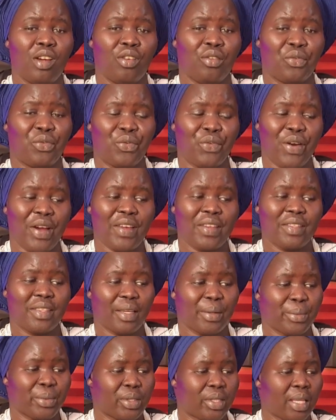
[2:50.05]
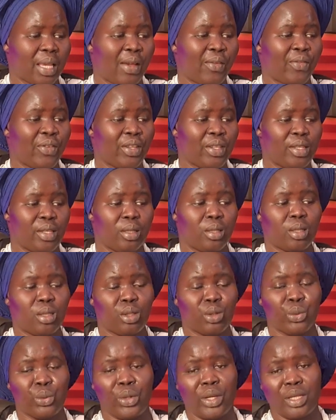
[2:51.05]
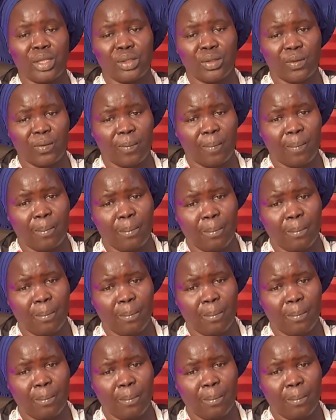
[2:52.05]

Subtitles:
find themselves in this situation?